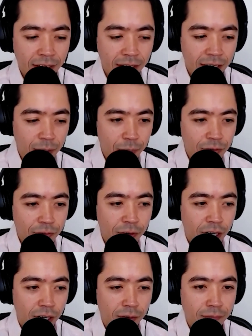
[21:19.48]
comes
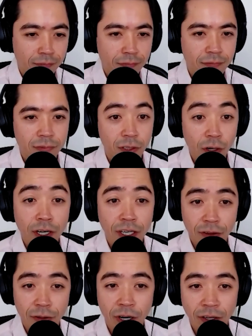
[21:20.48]
from learning
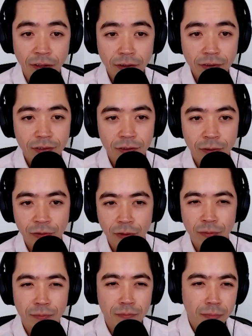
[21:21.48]
through others, through
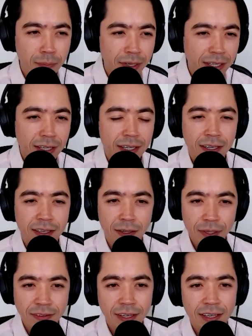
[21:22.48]
sort of mimicking and
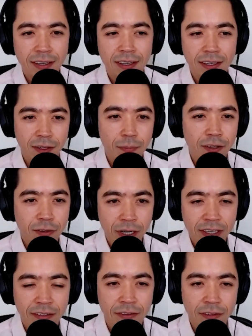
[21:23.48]
imitating the best
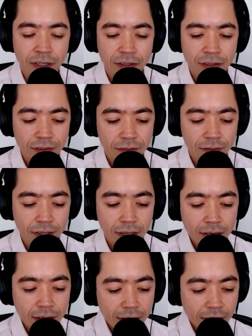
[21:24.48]
practices of others,
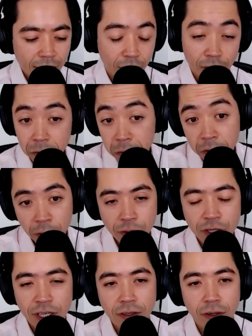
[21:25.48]
or
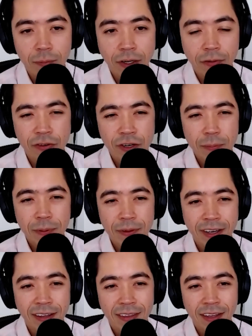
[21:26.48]
coaching or mentorship.
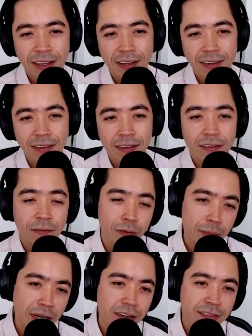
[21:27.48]
And then the
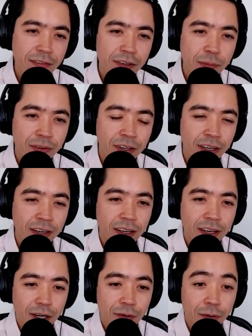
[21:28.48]
remaining 70%
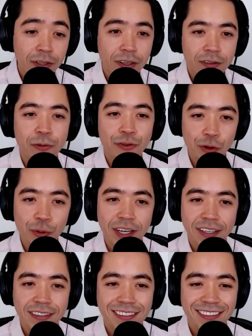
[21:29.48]
really is through
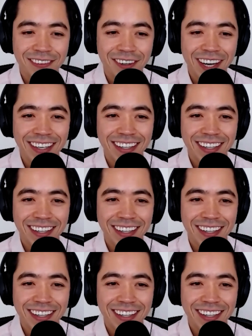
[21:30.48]
doing, right?